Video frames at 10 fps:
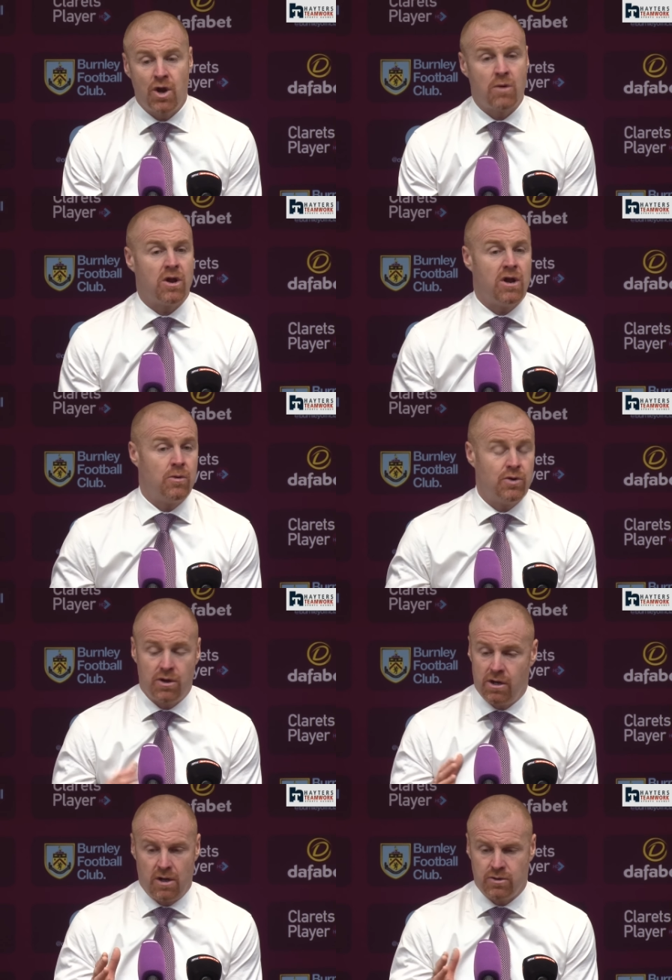No, no, no,
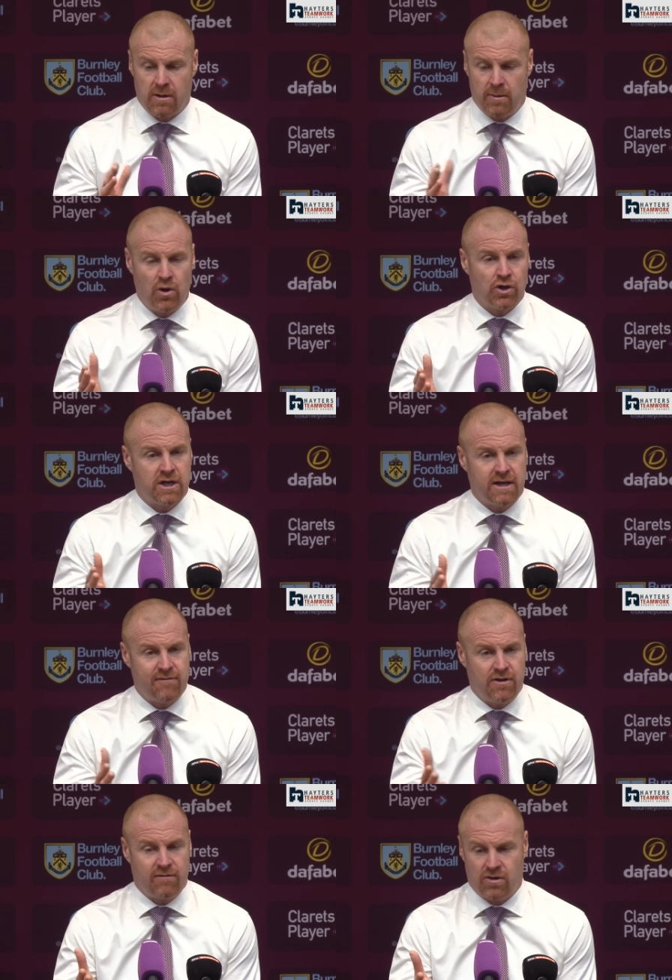no, no, no. Don't get me wrong. You can
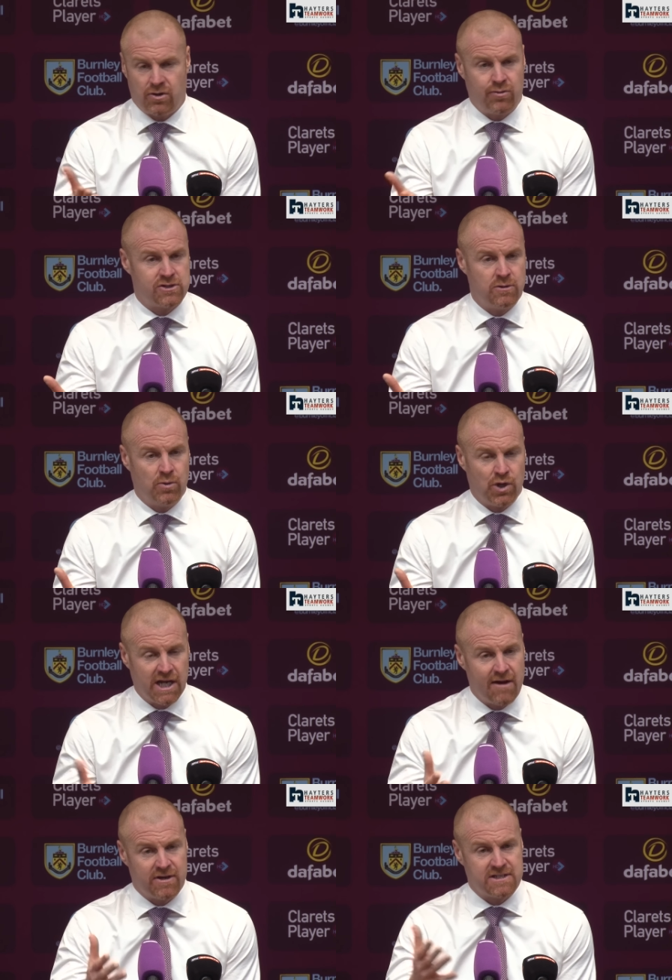never, you haven't got a crystal ball. You
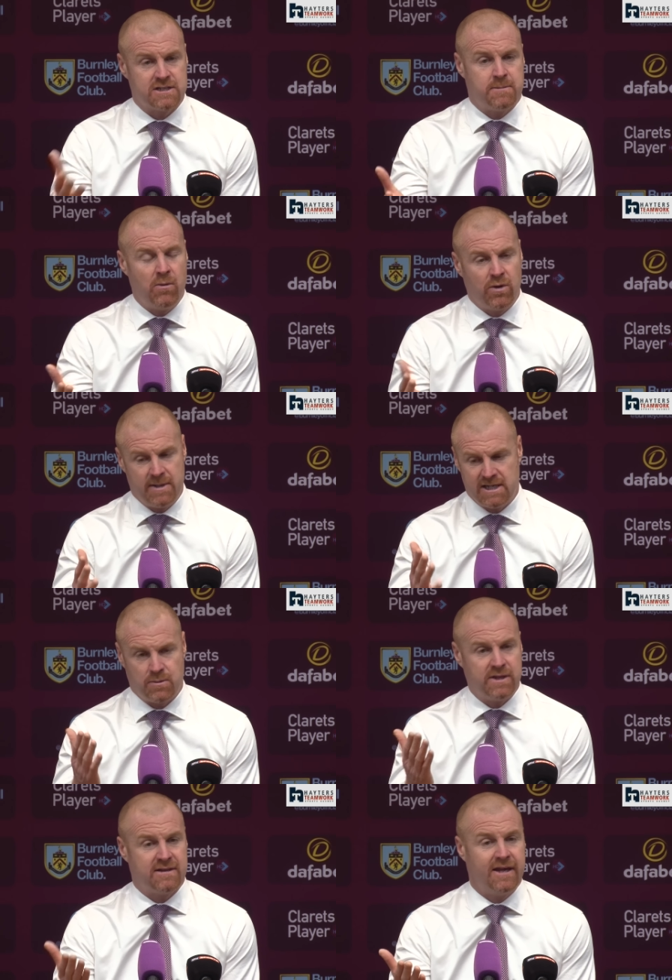can never anticipate. What I mean is,
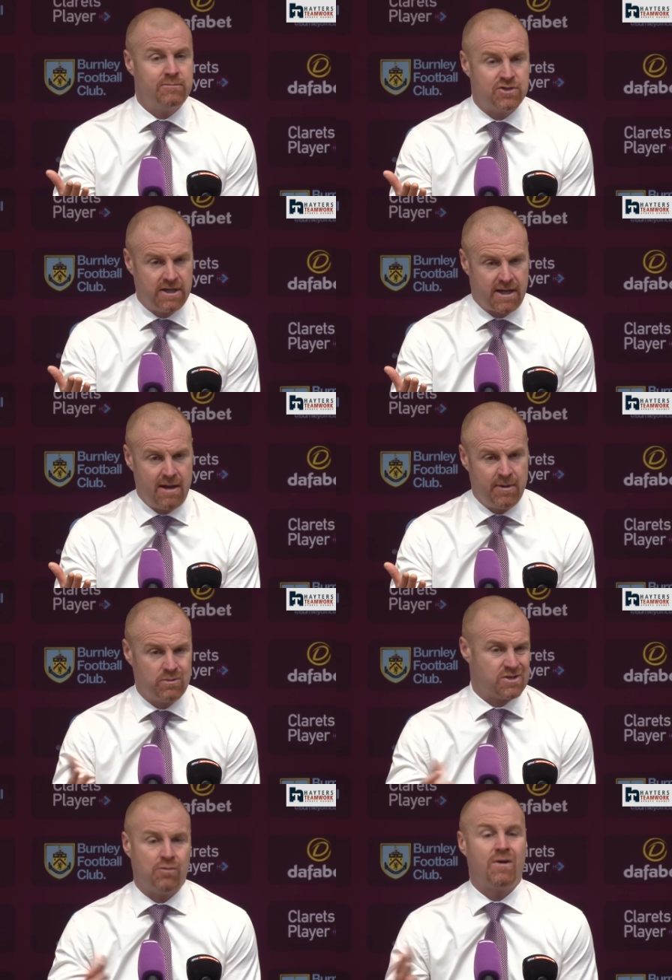when the team sheet came in,
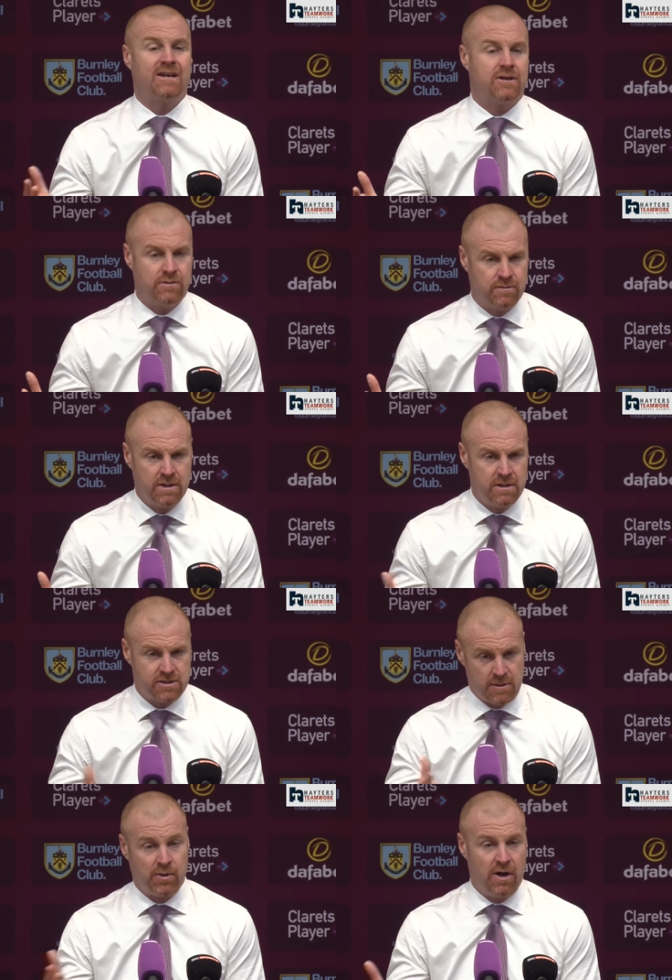it wasn't a radical mm.
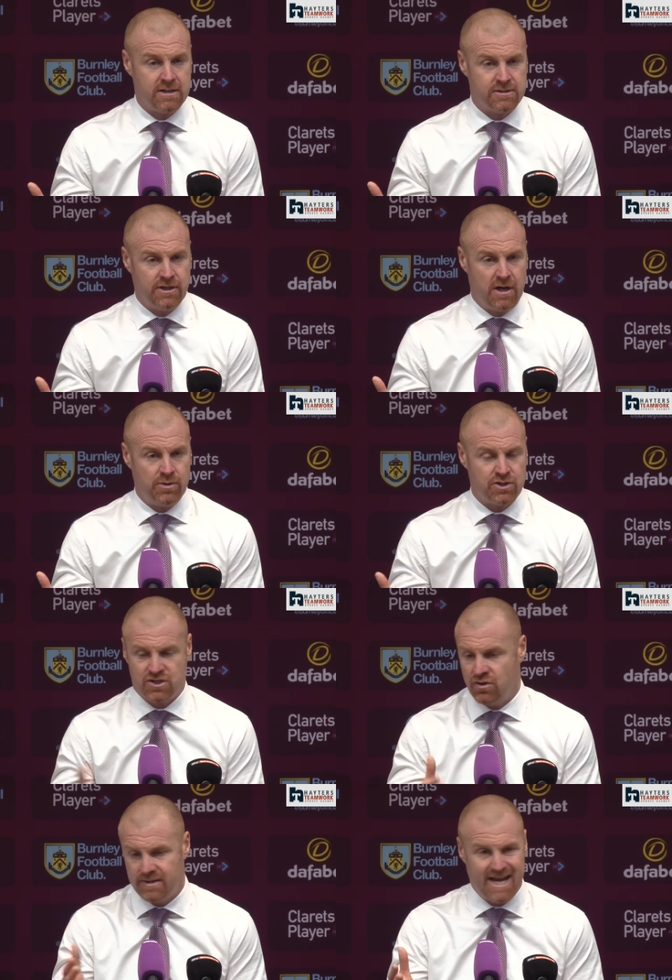surprise. You know, we
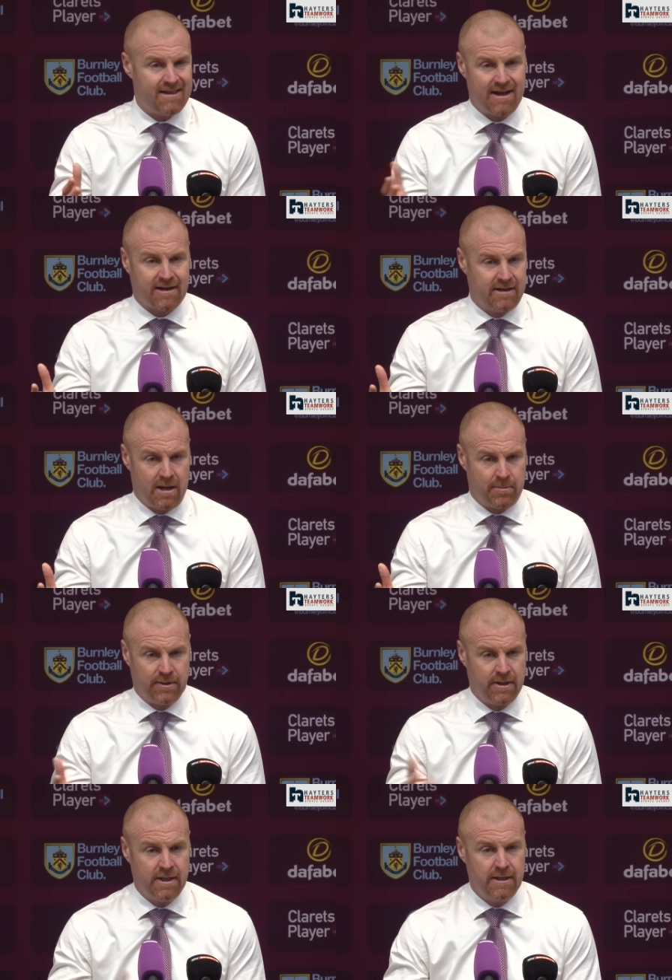just thought, yeah, that can
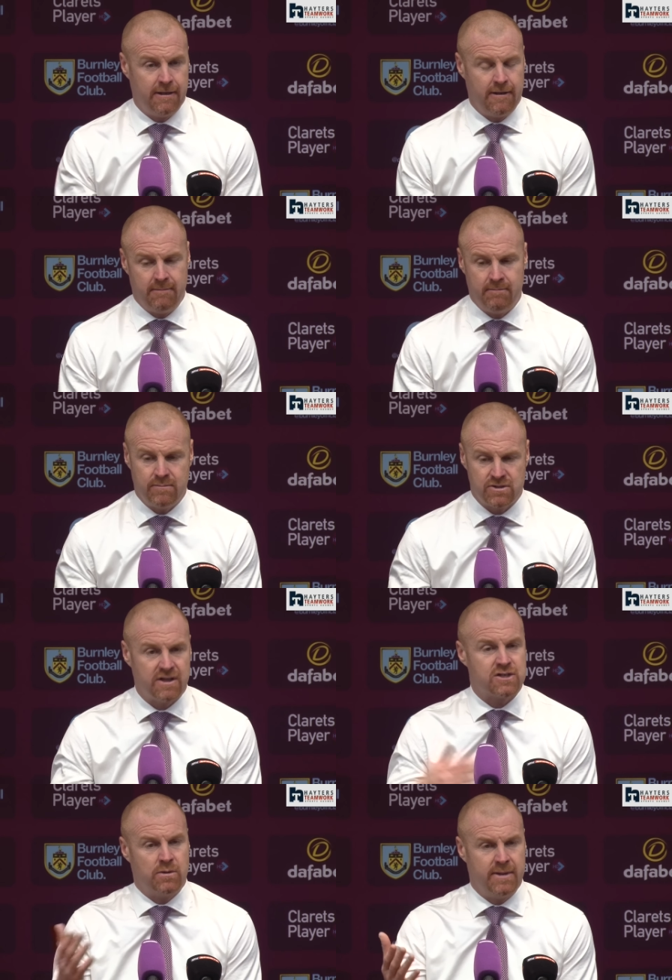happen. Um, so
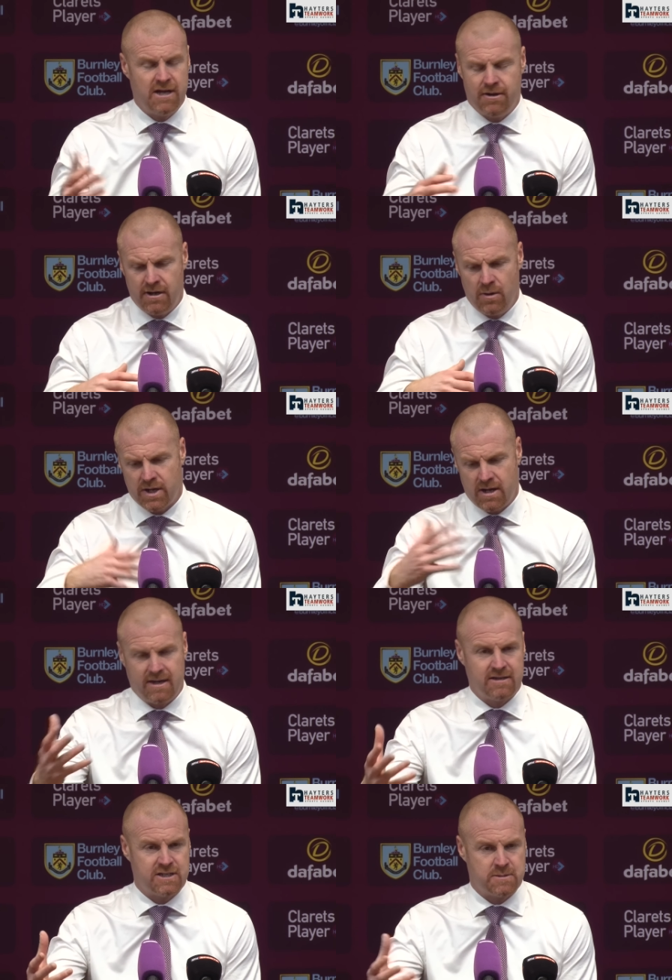that's what I mean. No, no, no. We
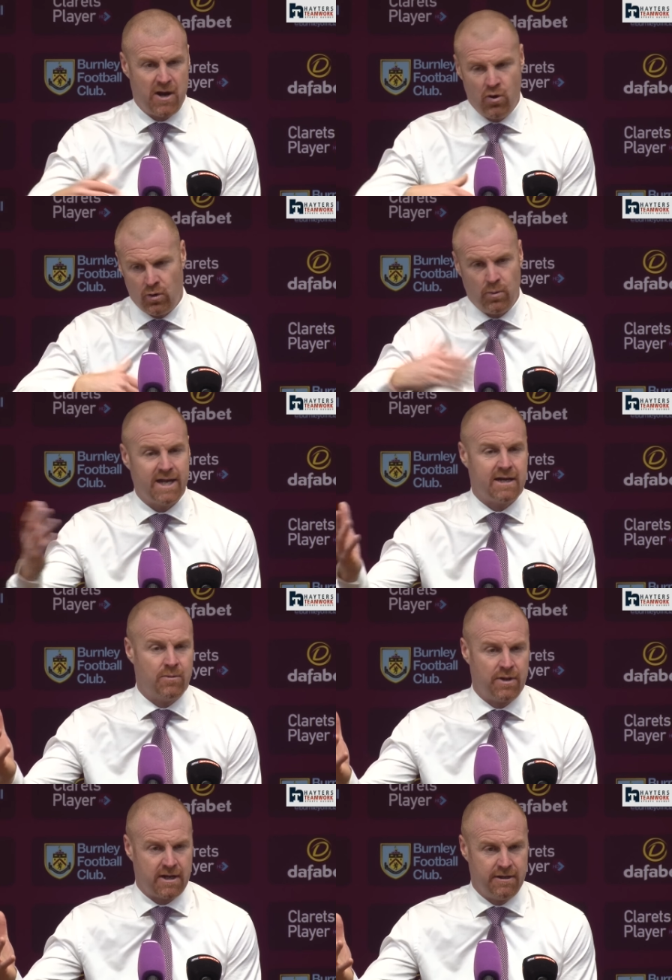can't anticipate all week
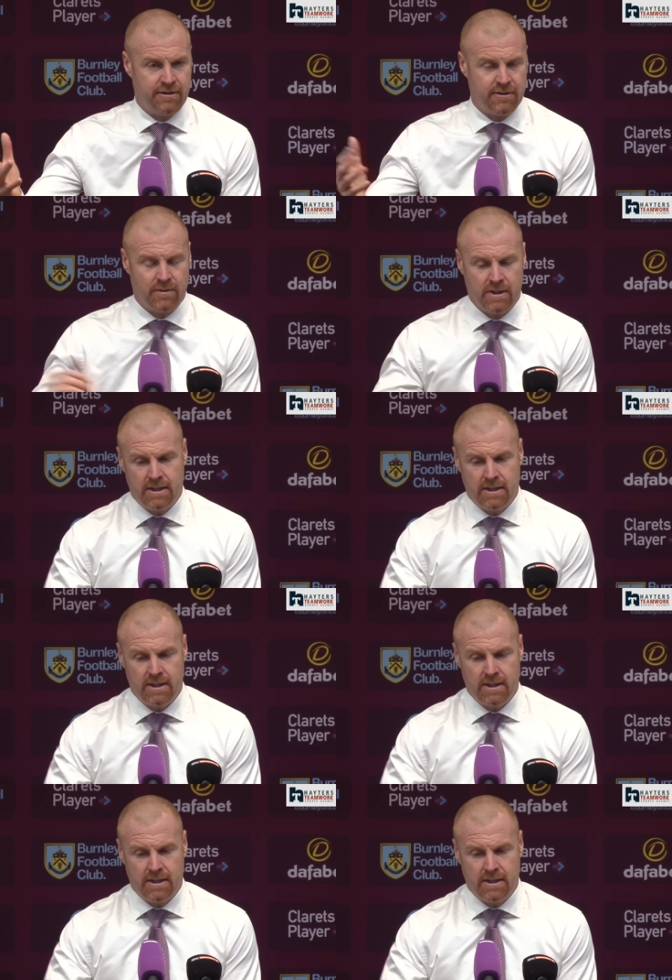what they're going to do.